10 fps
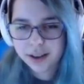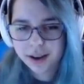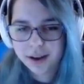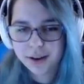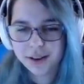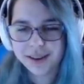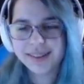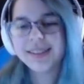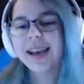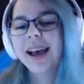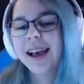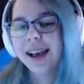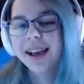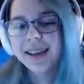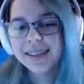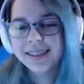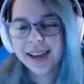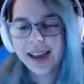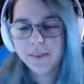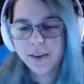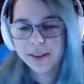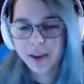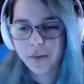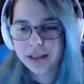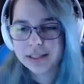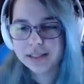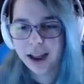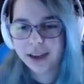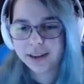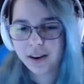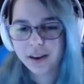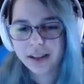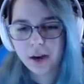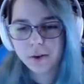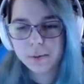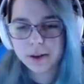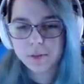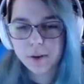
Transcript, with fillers: Oh, yeah. Yeah. Well, no, that's not at all how it works.